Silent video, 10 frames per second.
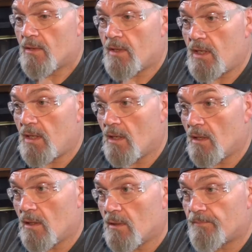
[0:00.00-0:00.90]
The,
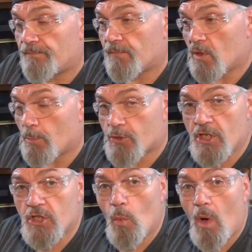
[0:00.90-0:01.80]
uh, the
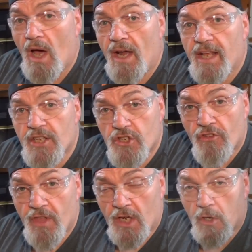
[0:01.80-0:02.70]
Precision Wad is
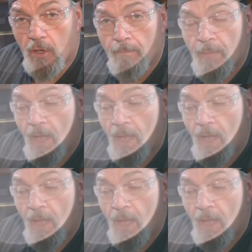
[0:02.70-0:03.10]
thicker,